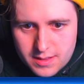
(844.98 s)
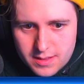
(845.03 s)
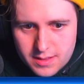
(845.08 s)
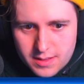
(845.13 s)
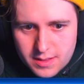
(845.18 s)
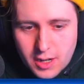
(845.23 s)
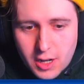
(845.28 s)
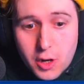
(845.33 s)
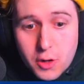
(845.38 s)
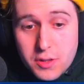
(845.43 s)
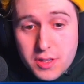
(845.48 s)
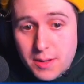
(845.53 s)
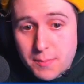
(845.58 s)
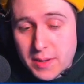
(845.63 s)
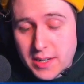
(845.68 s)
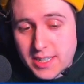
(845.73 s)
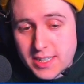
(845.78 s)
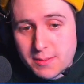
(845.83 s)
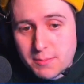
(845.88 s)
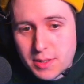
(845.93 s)
Oh, that
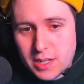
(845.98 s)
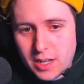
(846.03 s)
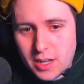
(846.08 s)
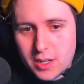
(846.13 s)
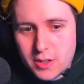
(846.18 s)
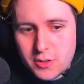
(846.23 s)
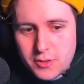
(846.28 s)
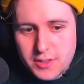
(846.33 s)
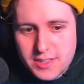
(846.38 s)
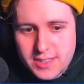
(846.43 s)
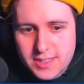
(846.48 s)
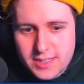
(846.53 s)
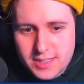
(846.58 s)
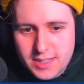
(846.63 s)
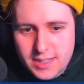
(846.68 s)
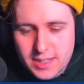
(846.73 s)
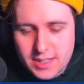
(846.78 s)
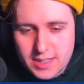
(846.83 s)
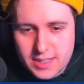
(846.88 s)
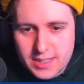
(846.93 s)
makes him close his
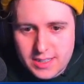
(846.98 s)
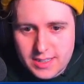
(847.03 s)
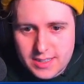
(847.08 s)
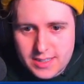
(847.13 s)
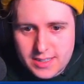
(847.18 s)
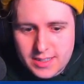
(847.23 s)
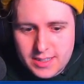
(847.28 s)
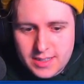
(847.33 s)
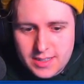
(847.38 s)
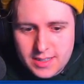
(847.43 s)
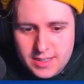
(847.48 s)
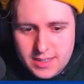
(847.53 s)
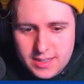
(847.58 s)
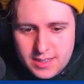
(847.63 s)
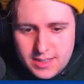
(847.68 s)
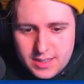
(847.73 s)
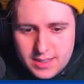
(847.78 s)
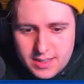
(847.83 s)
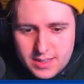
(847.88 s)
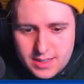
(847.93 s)
eyes.
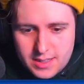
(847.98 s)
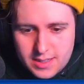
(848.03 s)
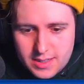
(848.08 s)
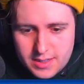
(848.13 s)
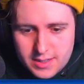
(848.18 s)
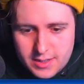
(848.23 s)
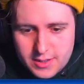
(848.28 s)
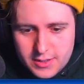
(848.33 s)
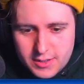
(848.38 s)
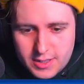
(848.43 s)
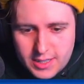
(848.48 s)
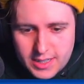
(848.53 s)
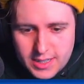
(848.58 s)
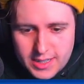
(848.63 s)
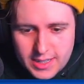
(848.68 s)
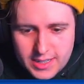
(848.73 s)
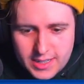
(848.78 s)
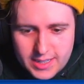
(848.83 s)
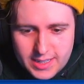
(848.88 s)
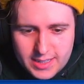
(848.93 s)

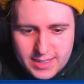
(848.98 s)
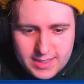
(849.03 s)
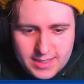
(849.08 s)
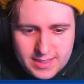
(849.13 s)
Okay.